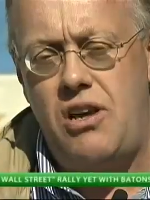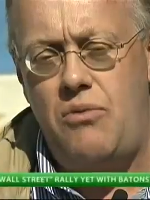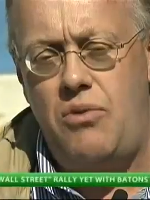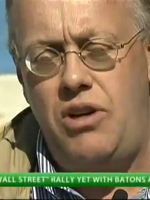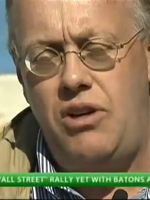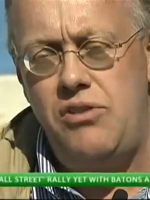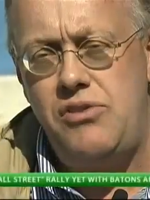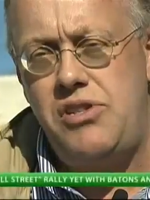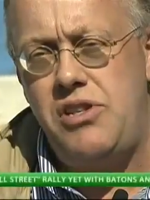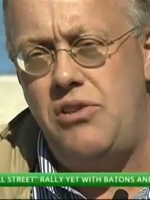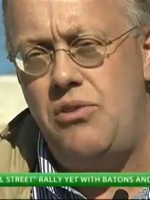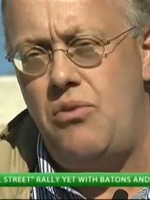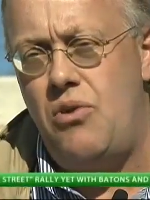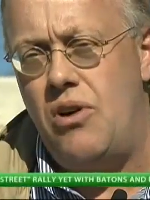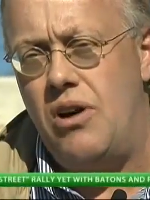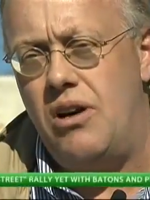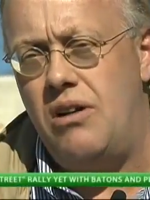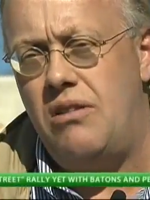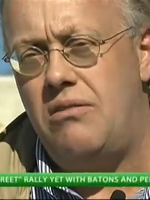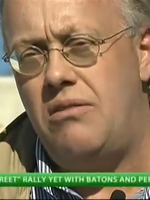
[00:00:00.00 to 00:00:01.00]
we're losing the
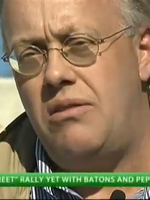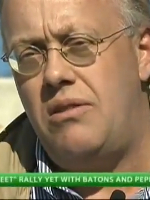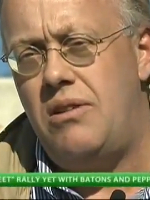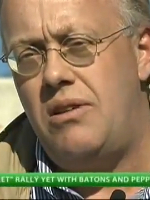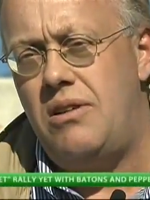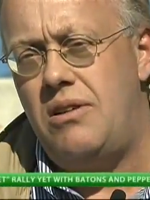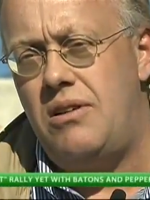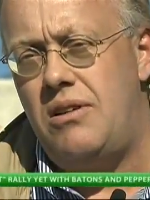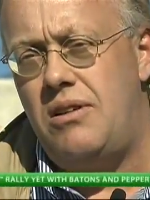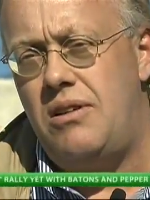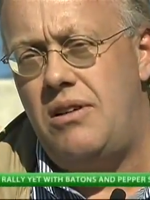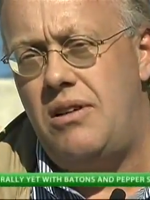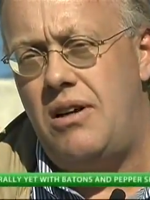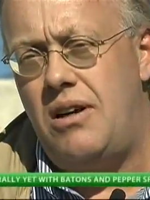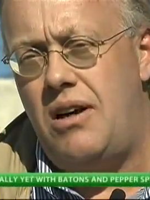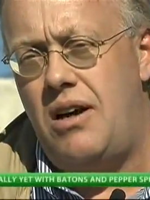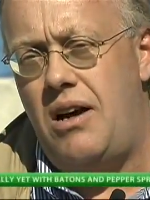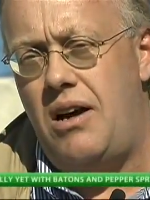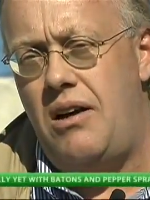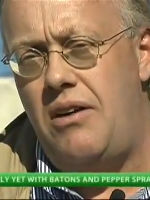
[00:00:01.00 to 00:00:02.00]
war.
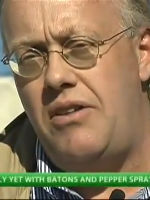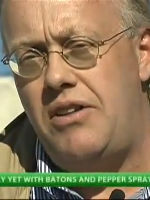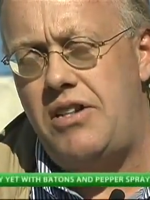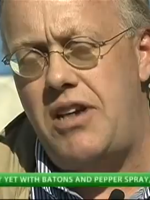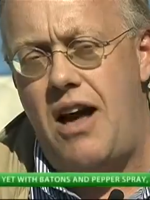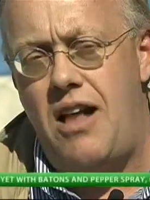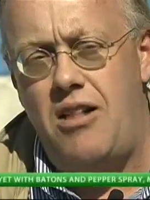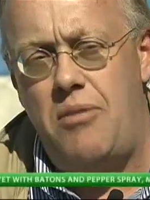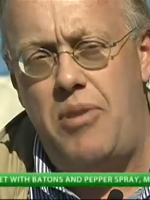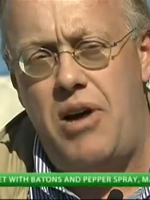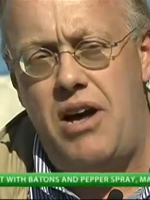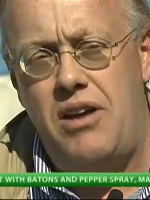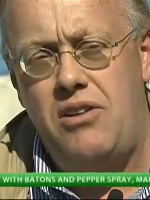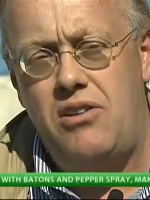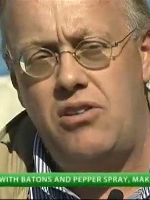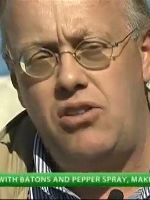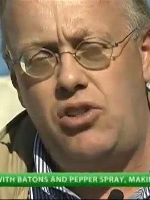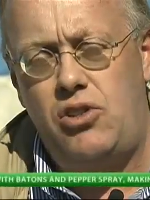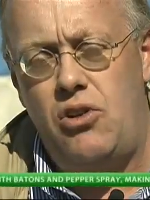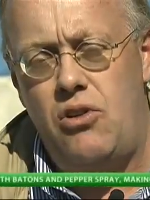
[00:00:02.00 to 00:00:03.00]
The
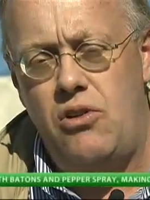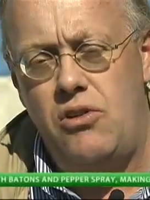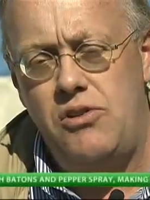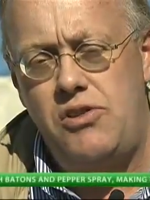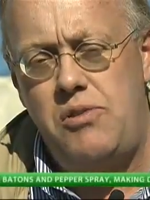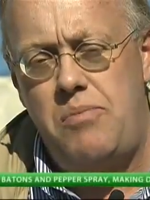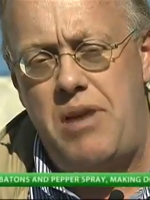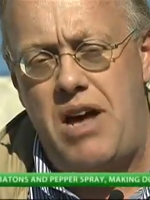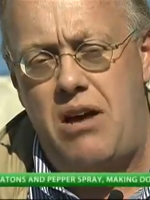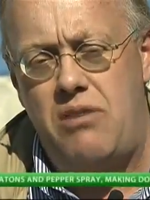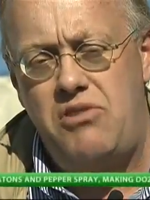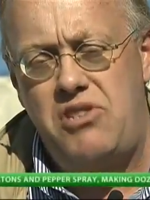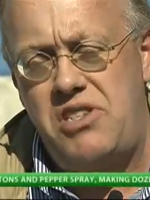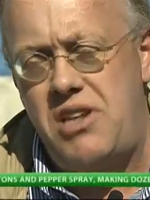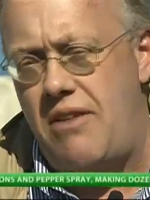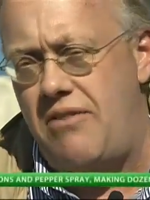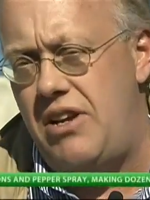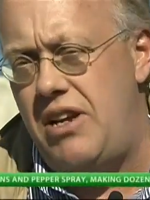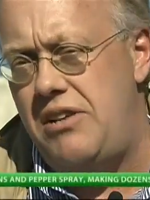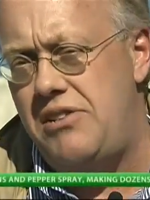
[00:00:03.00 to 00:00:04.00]
Taliban controls about
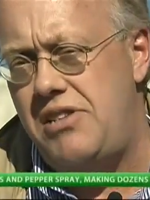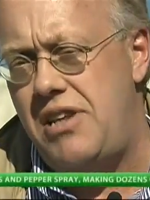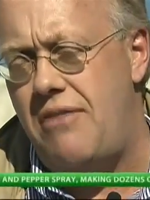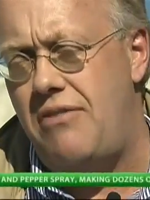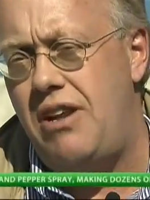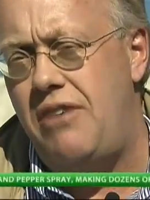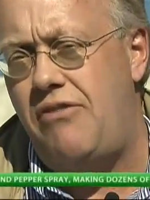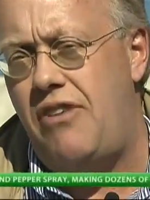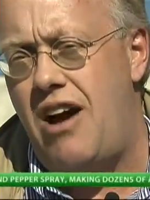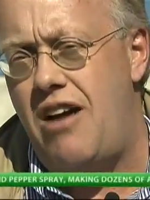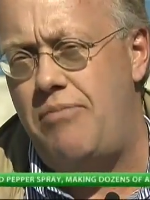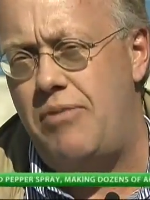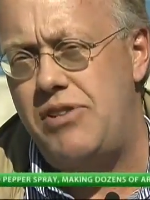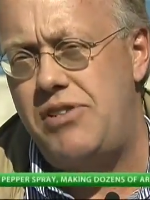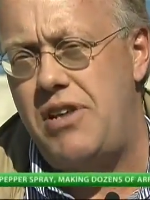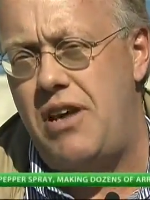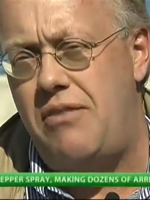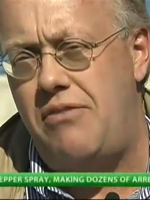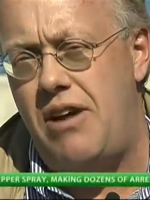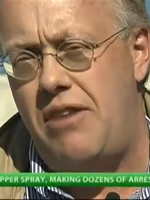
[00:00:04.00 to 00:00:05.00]

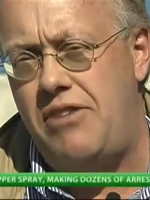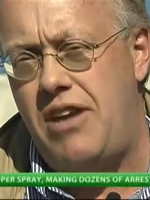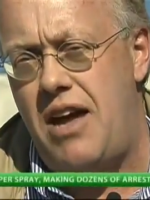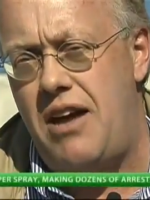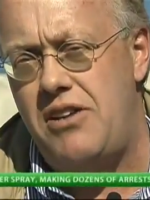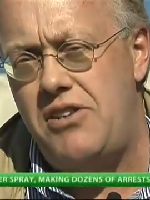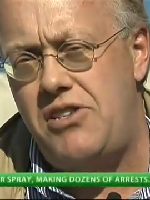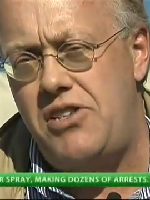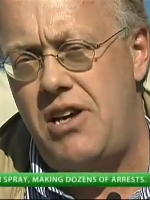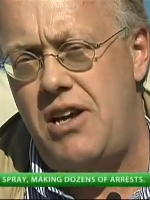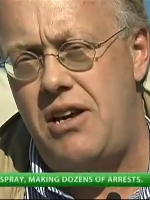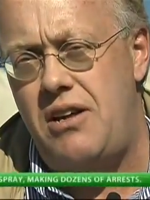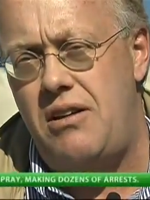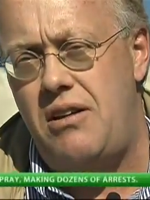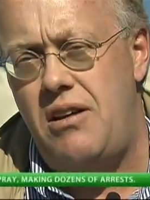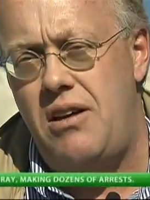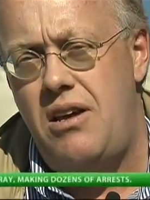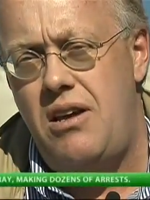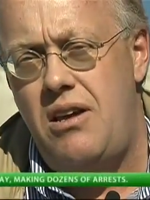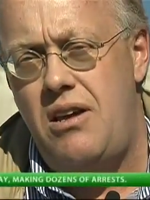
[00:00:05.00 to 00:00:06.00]
70–75% of Afghanistan.